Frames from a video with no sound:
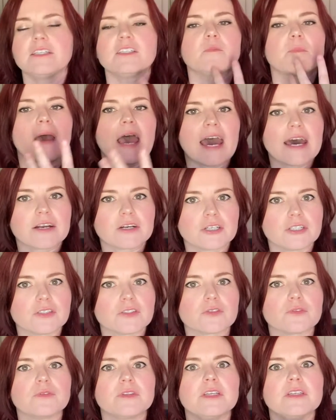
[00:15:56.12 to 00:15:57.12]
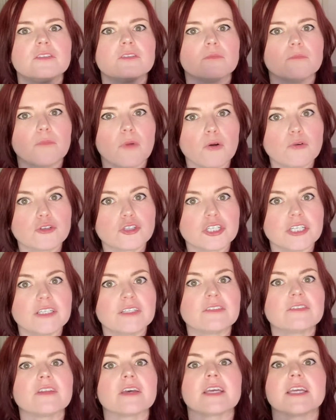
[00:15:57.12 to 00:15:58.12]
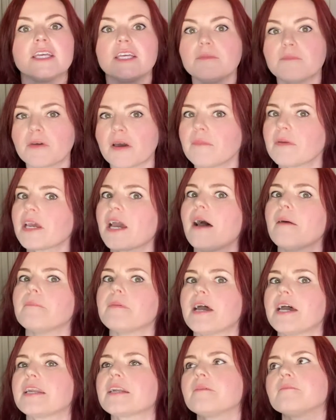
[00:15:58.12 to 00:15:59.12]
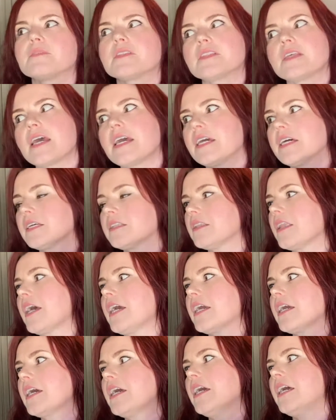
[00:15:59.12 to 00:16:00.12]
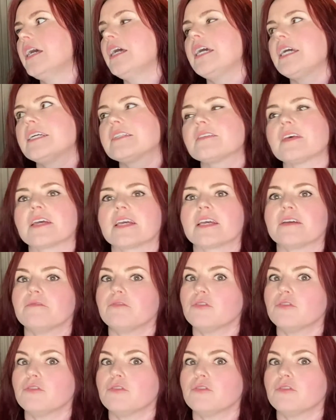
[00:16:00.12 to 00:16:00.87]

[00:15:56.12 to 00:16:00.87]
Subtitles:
patterns or these emotions that keep coming up, and I'm saying, like, it's like if